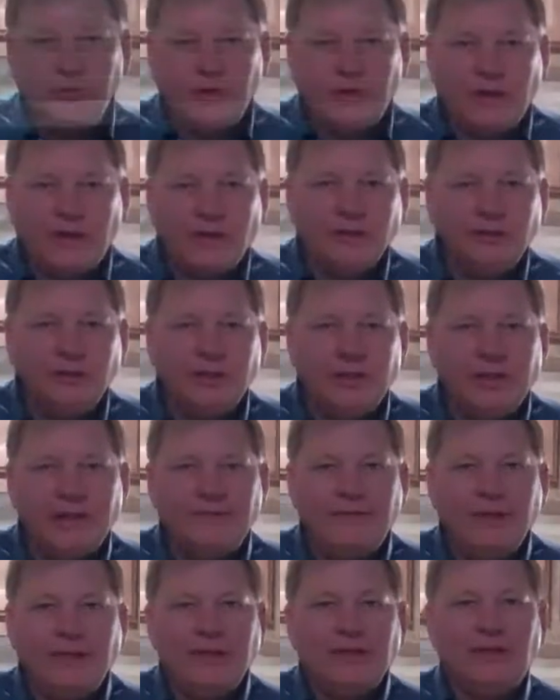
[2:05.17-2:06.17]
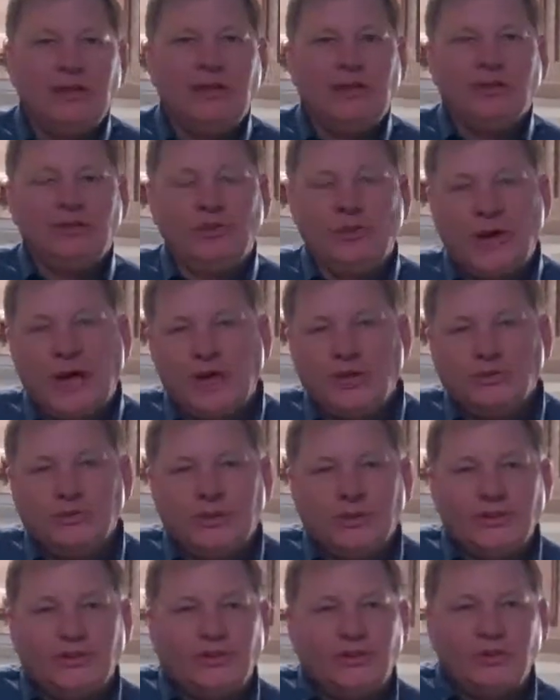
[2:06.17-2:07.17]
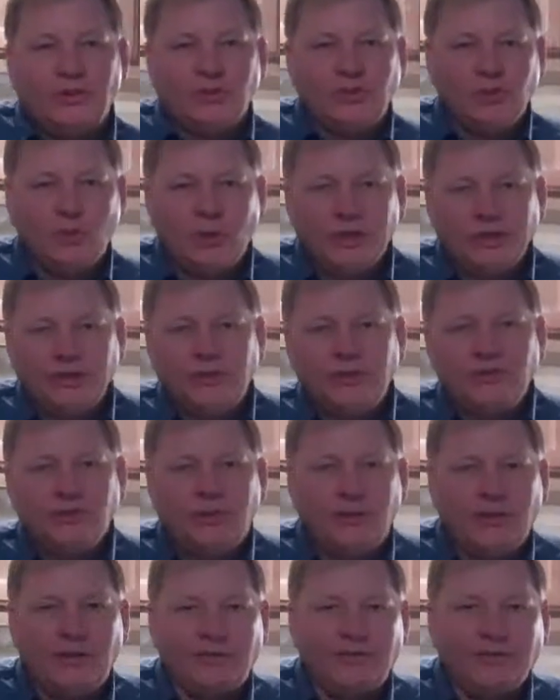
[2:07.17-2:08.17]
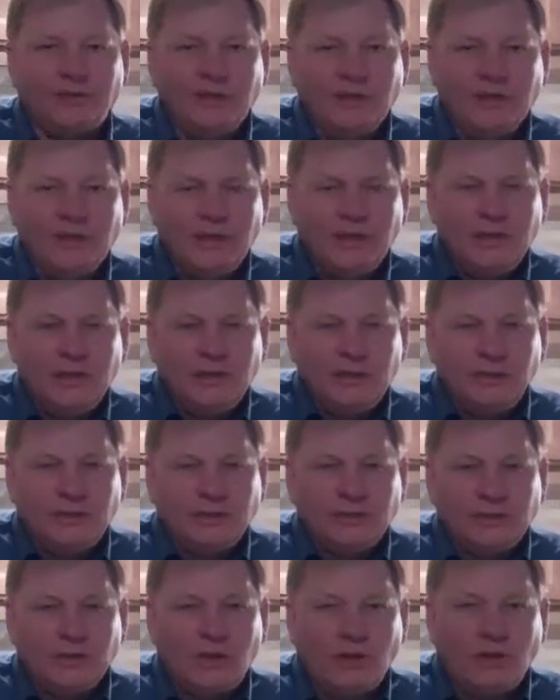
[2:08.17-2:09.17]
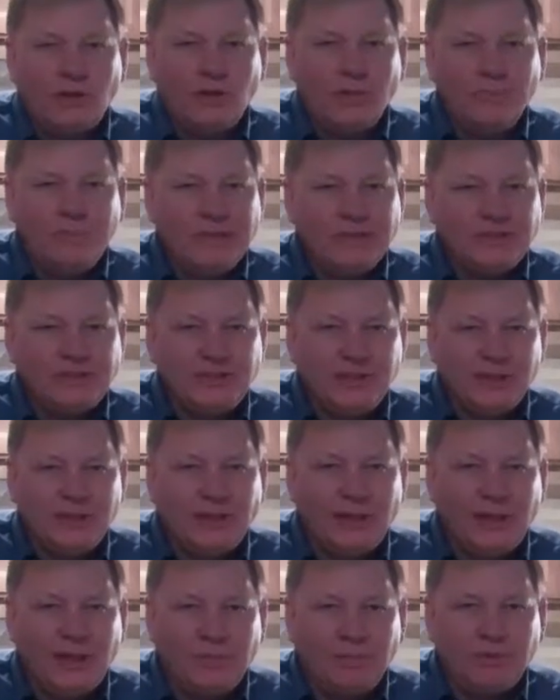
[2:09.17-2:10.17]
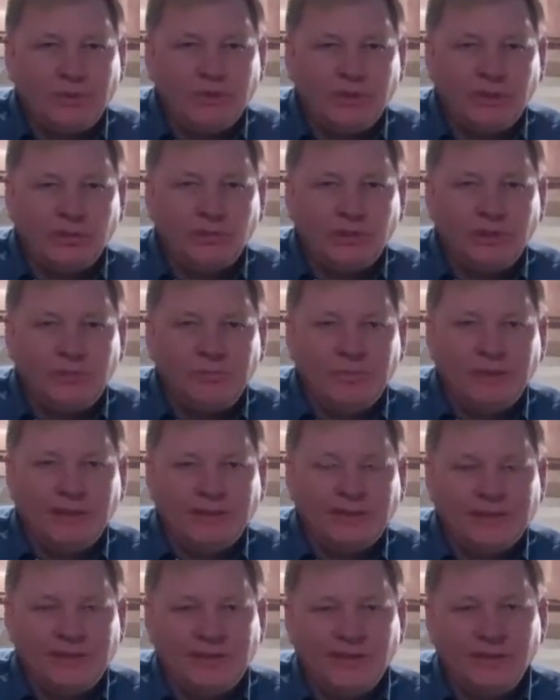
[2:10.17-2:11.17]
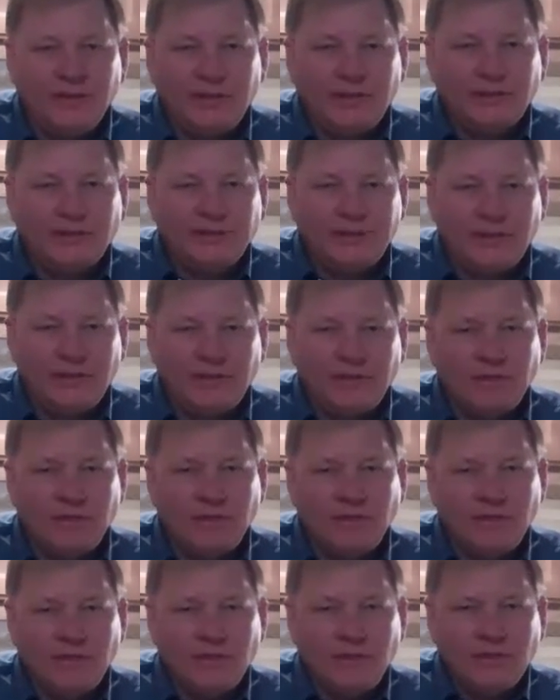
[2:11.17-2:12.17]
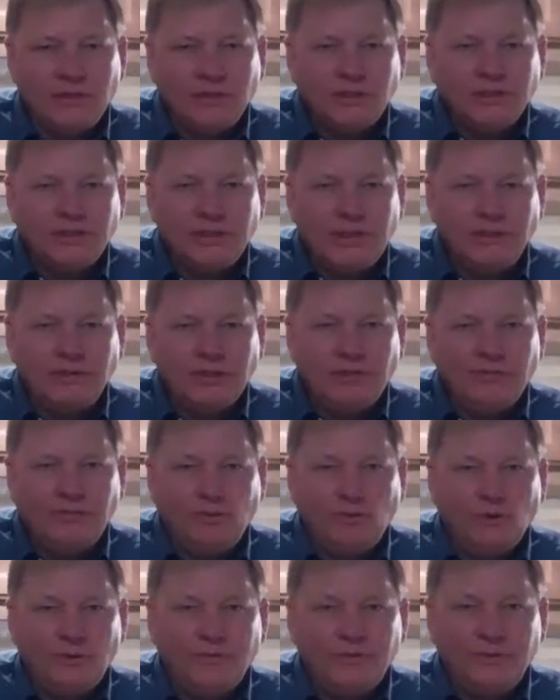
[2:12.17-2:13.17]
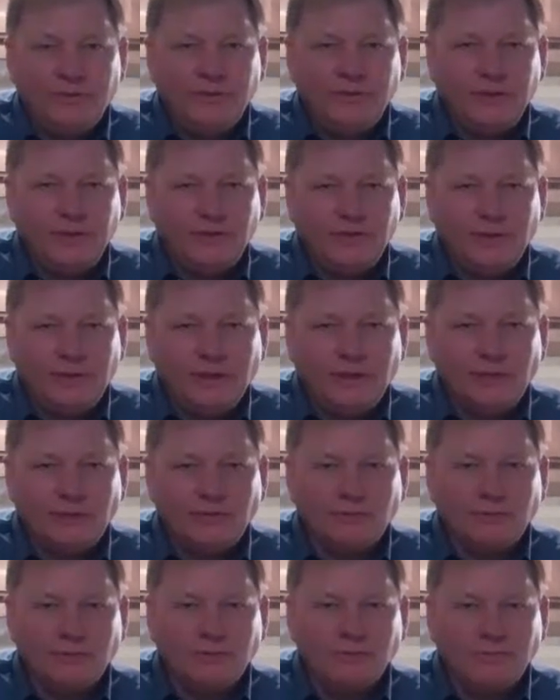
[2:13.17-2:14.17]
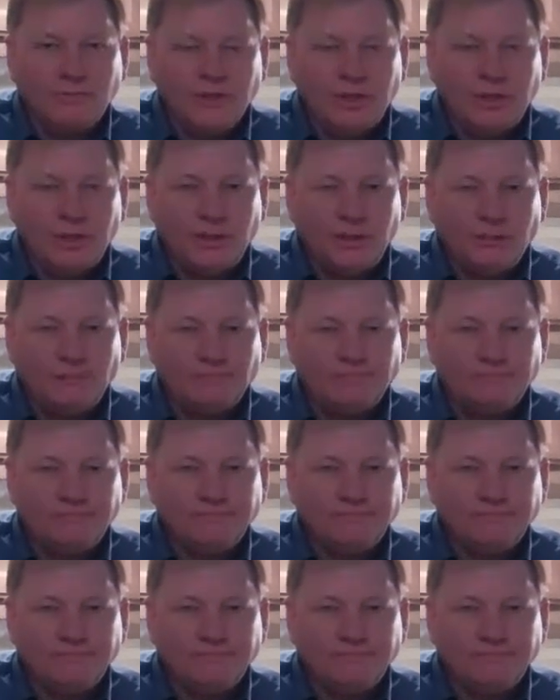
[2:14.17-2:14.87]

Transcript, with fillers: 2011 Ground Control 22F. Give us a call at Midstate Campers. You can reach me at 787-7453. Thank you.